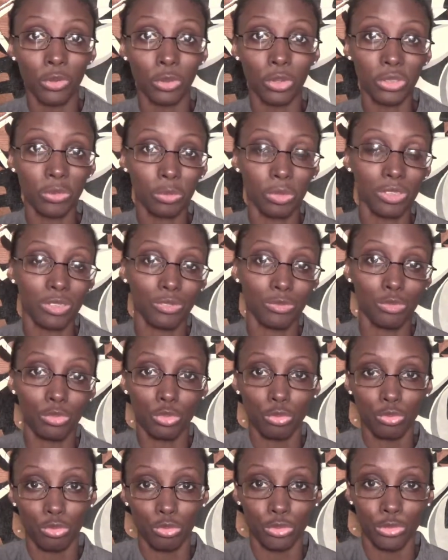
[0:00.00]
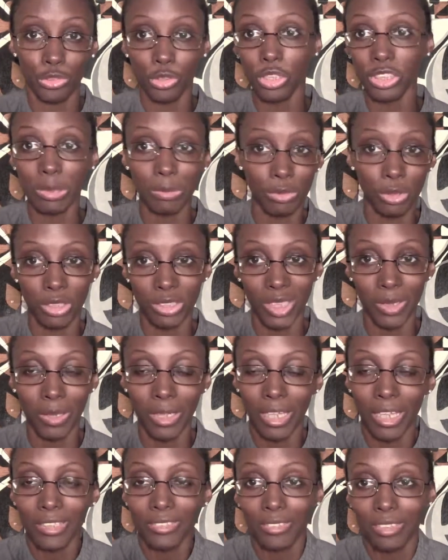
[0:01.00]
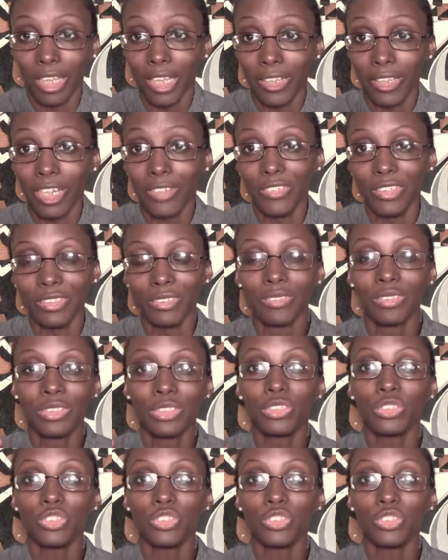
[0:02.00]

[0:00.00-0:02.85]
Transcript: Who doesn't want to draw something all the time? I love it.